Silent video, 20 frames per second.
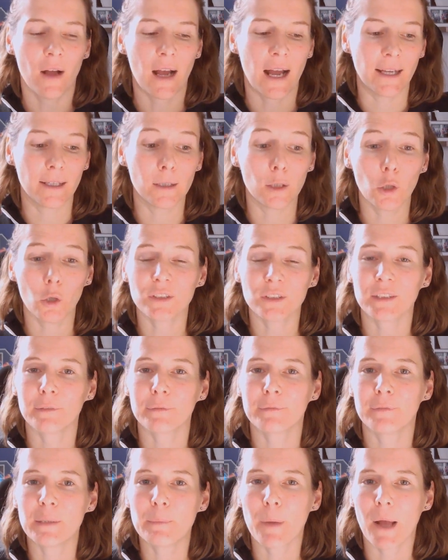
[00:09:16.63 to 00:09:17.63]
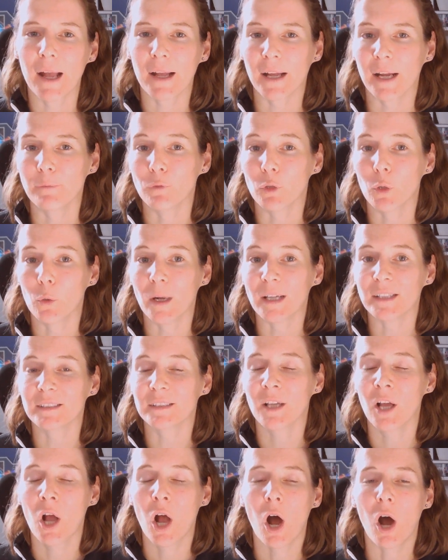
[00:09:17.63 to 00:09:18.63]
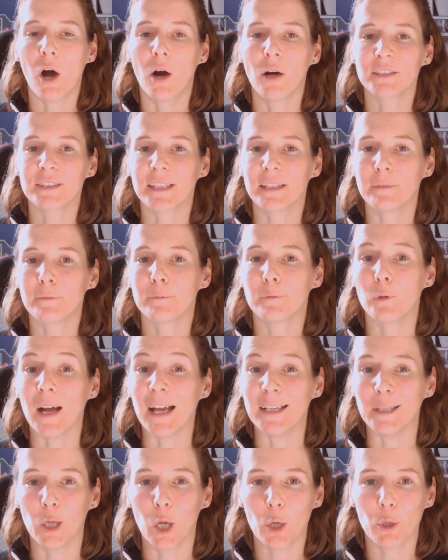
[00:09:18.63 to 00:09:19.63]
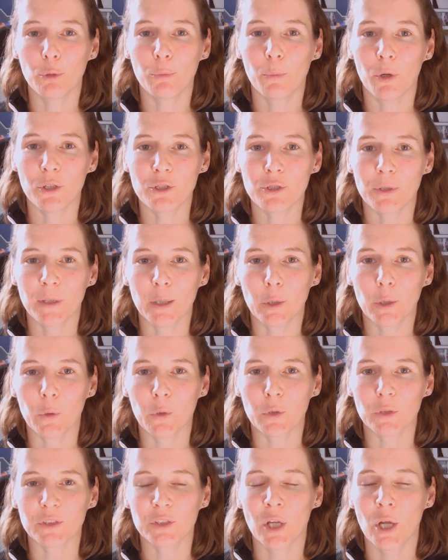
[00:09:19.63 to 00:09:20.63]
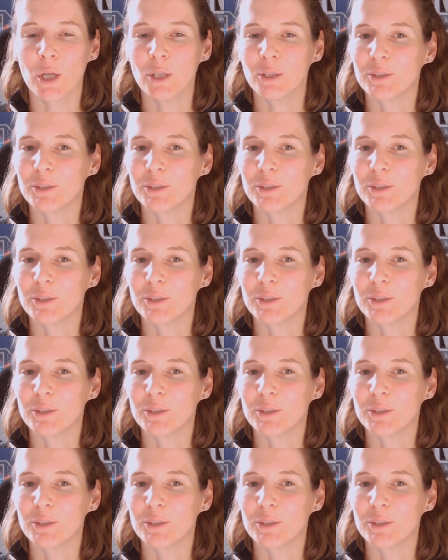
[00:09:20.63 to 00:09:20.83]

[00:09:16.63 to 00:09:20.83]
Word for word: I had lots of feedback and requests asking for a load monitoring course.